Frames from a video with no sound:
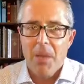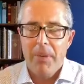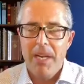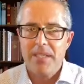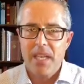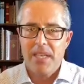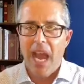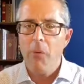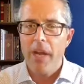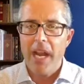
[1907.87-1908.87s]
But he says,
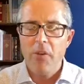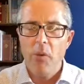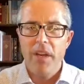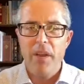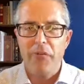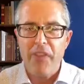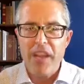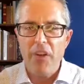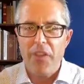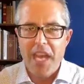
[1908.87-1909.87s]
I want everyone to
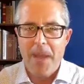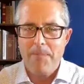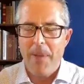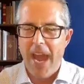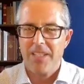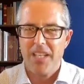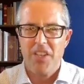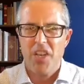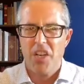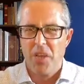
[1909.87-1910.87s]
feel the impact.
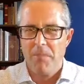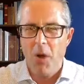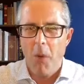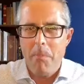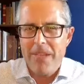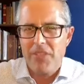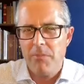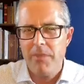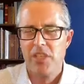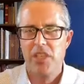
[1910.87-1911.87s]
It, the
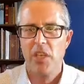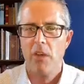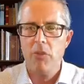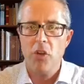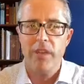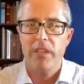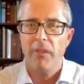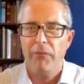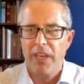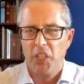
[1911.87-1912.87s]
momentum is still moving,
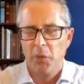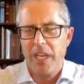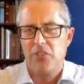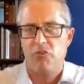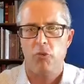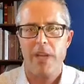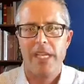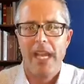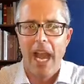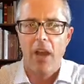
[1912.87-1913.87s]
the victory is
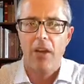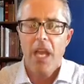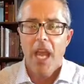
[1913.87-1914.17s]
ringing out.